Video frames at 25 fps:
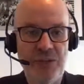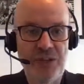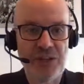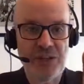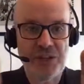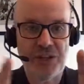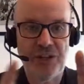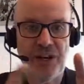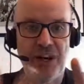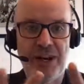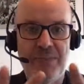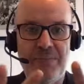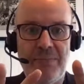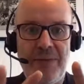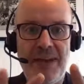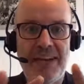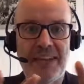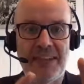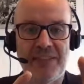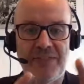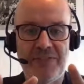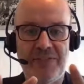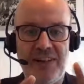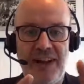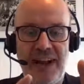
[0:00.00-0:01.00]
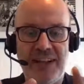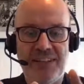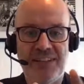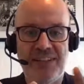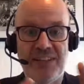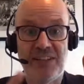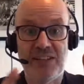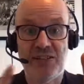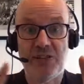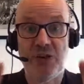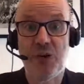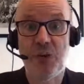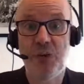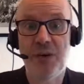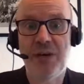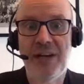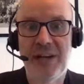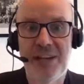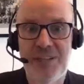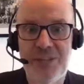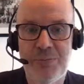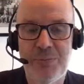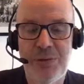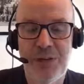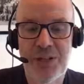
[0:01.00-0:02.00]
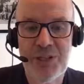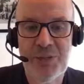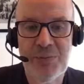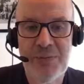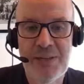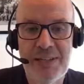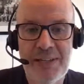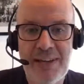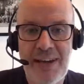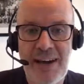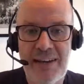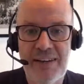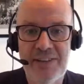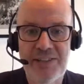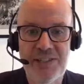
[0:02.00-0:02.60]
we try and make the vaccine as quickly as we possibly can.